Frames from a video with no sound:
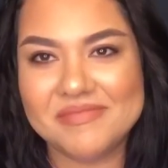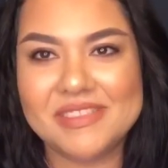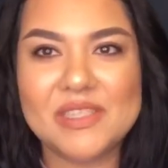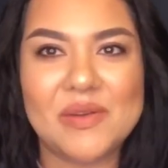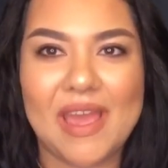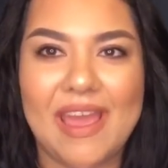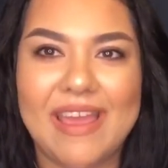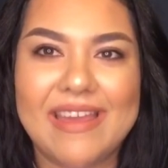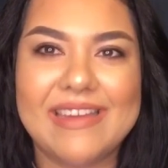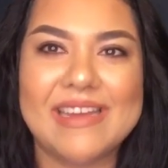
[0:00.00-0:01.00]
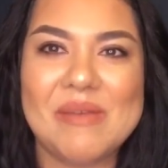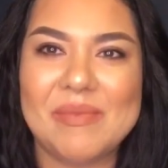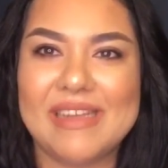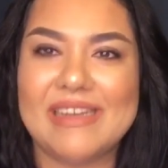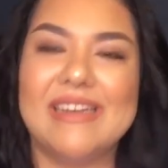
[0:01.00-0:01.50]
It's okay. I
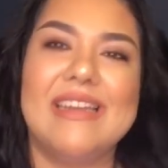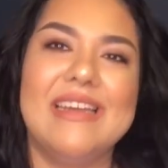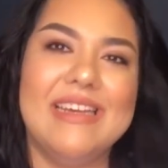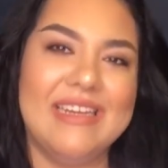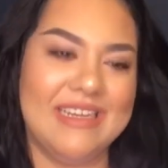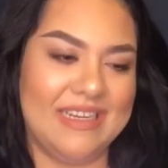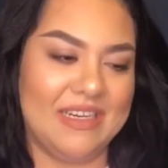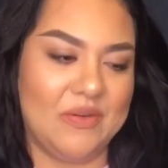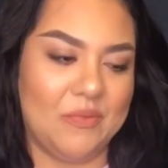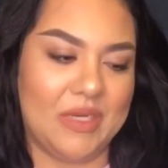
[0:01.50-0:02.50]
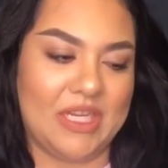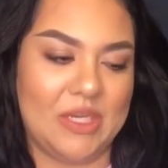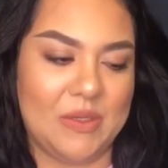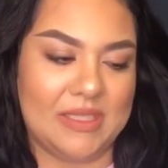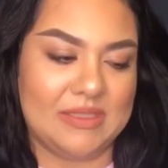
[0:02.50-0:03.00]
mean, what can
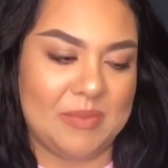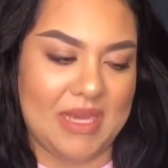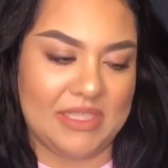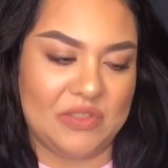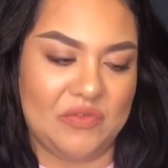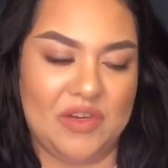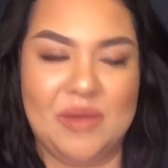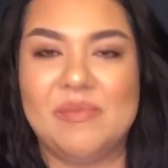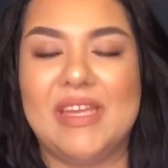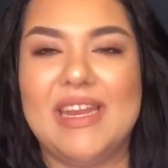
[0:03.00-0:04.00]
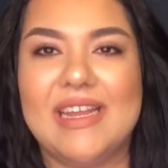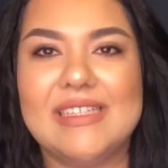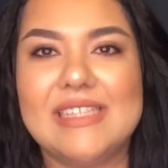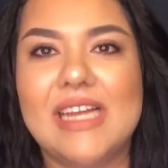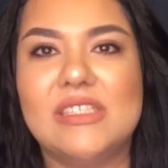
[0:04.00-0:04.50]
you expect from getting a
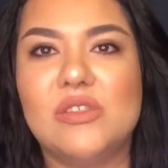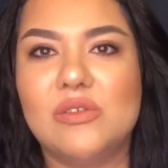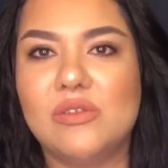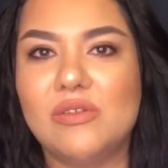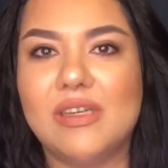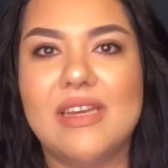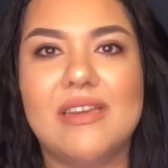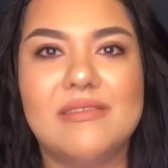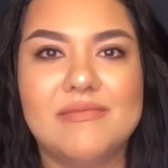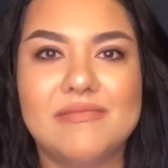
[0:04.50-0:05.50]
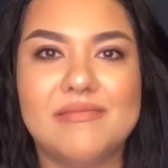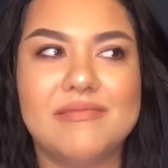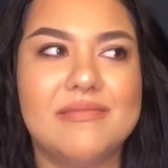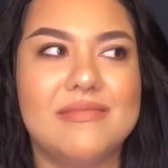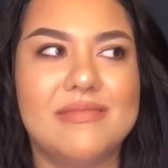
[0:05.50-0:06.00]
tattoo
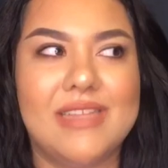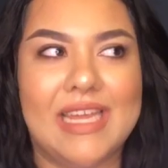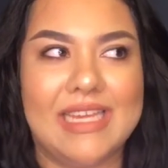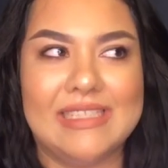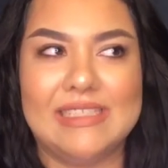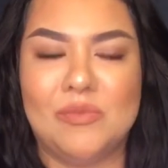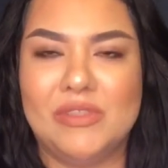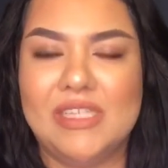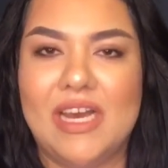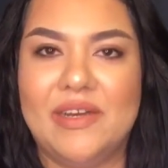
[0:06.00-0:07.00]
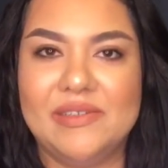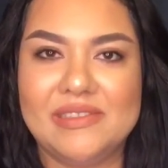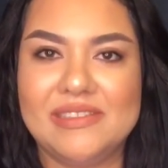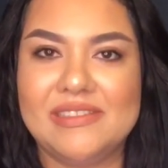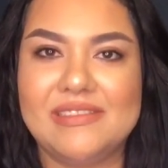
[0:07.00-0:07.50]
like in someone's house
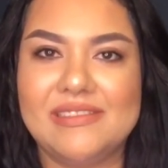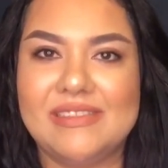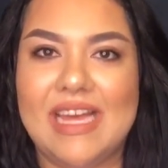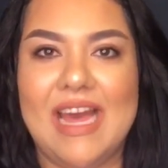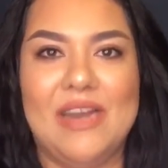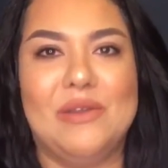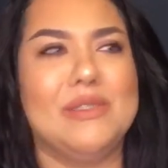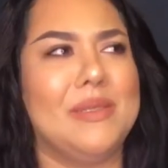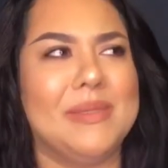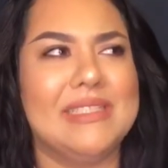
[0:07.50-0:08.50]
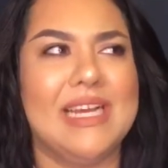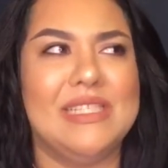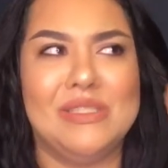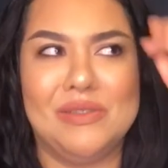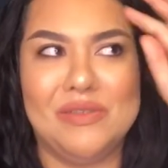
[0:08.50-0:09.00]
that had only been
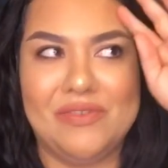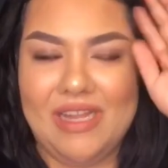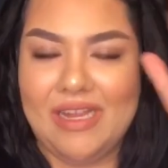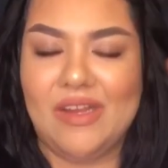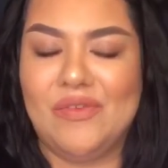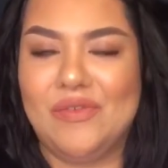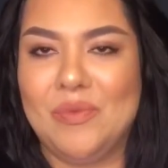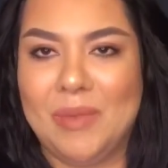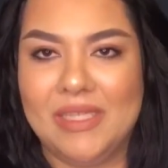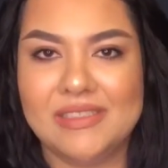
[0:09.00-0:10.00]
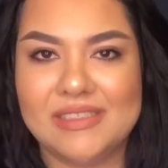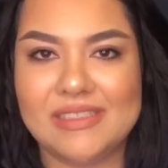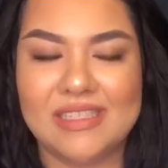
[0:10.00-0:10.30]
tattooing for like a few months?